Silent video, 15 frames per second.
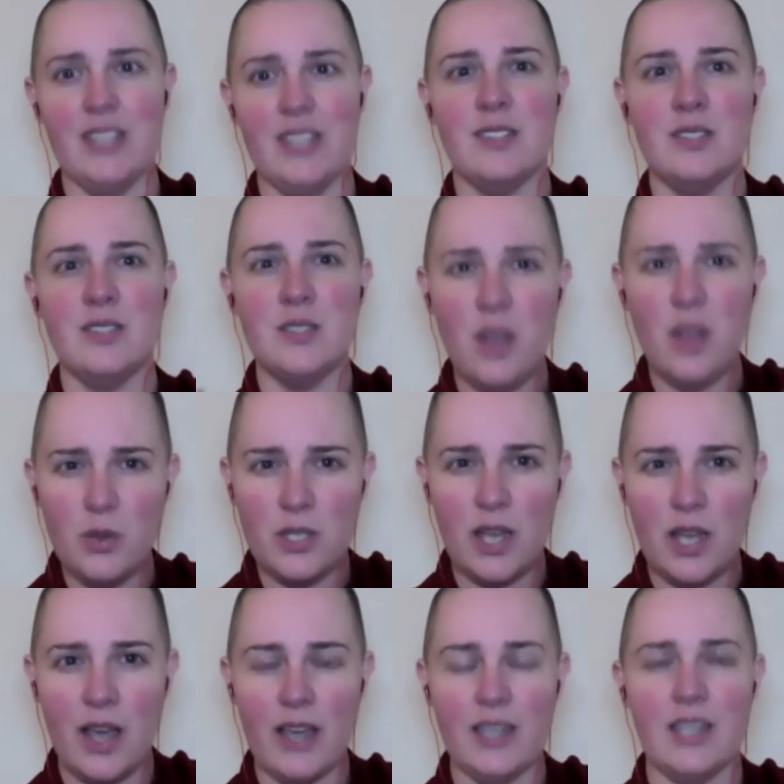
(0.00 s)
It's so
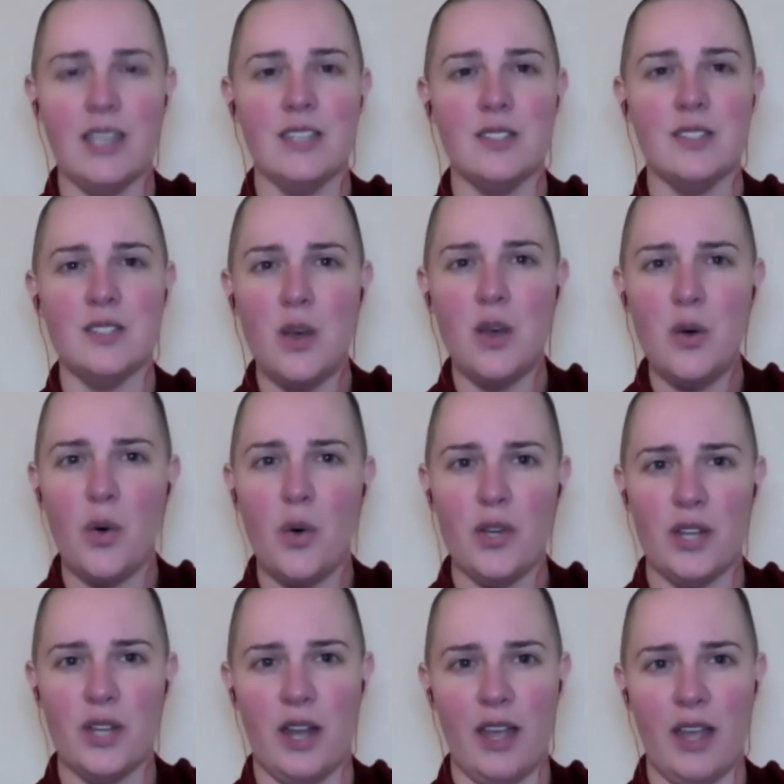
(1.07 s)
tidy, it's so
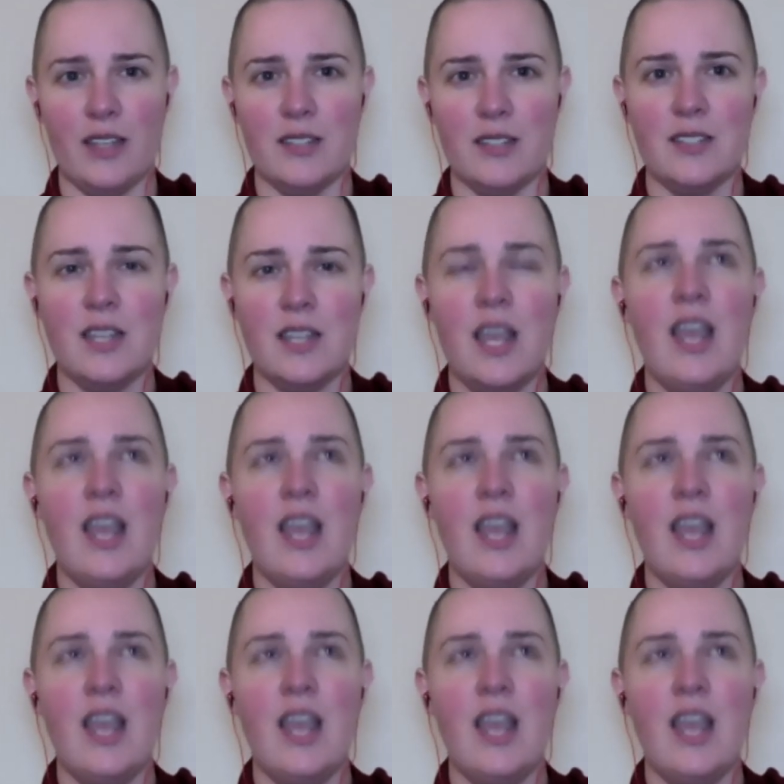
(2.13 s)
organized.